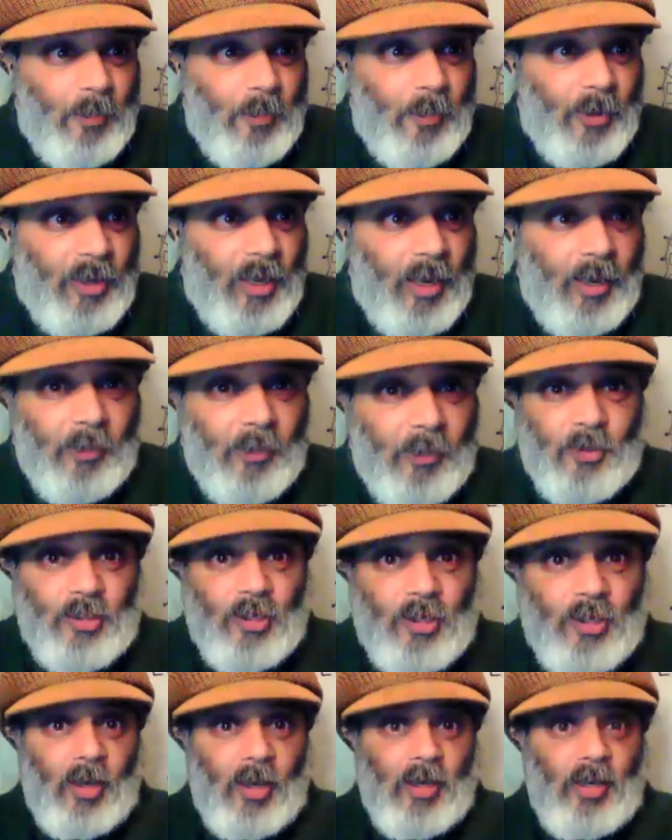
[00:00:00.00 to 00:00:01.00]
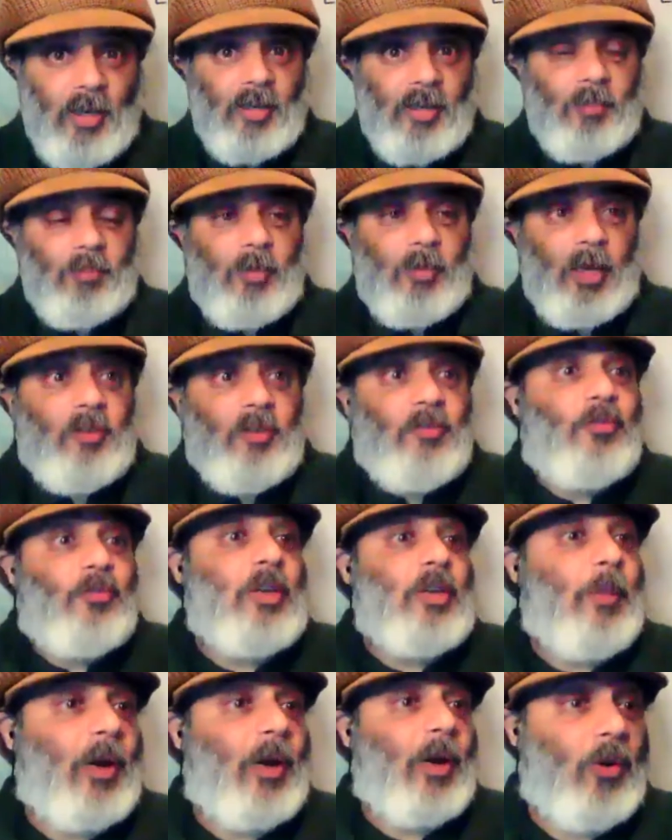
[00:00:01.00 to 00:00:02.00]
but yeah, so any any
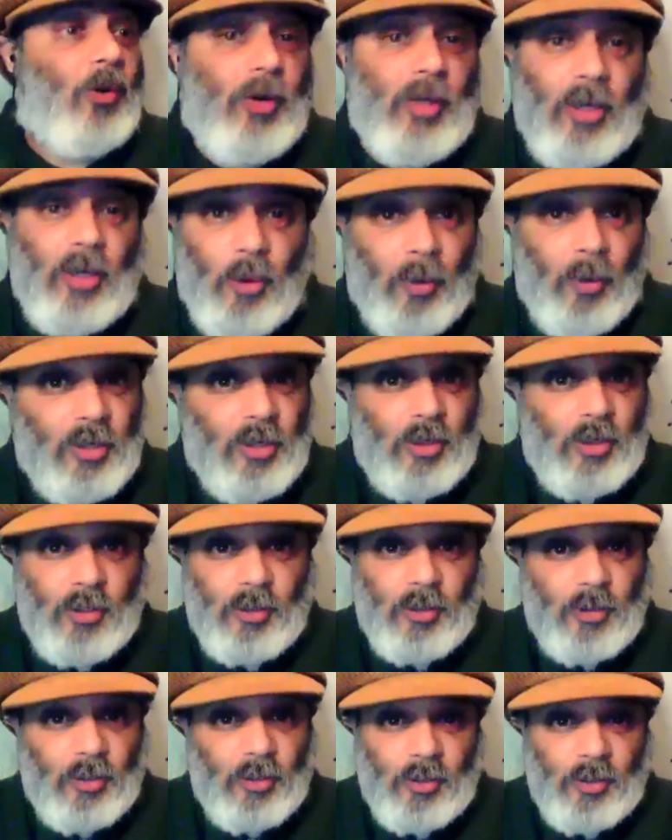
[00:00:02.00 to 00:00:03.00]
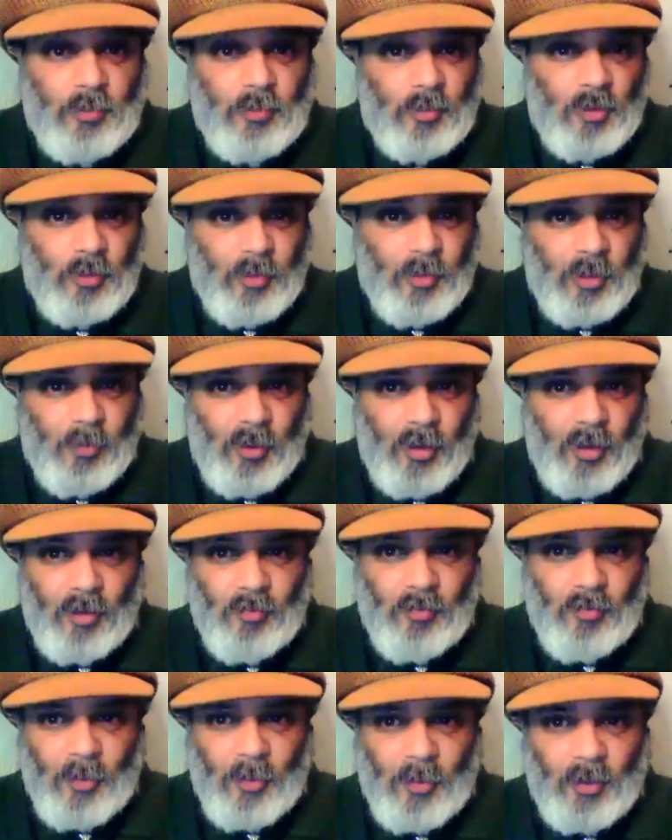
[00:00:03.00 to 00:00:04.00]
feedback or any questions that people
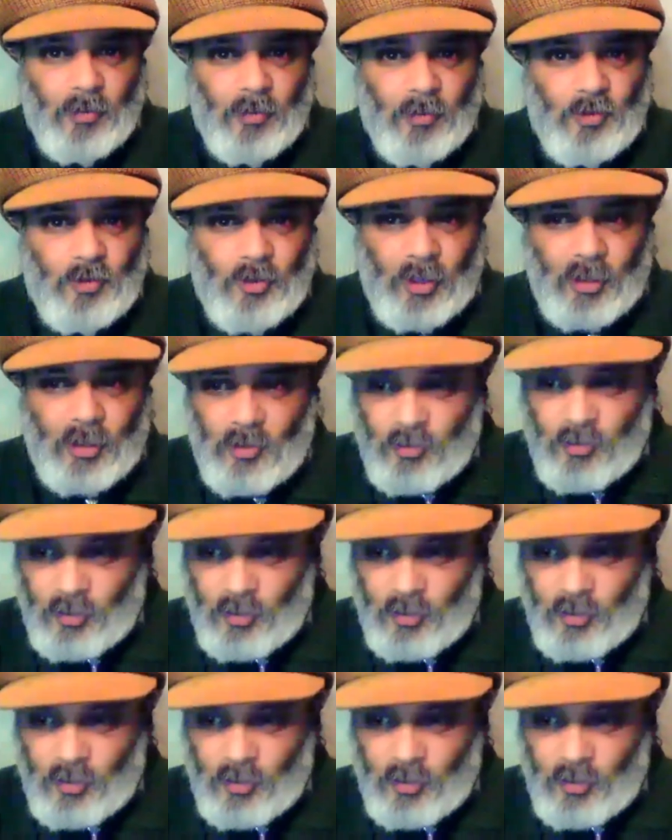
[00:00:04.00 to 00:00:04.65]
have about Dragon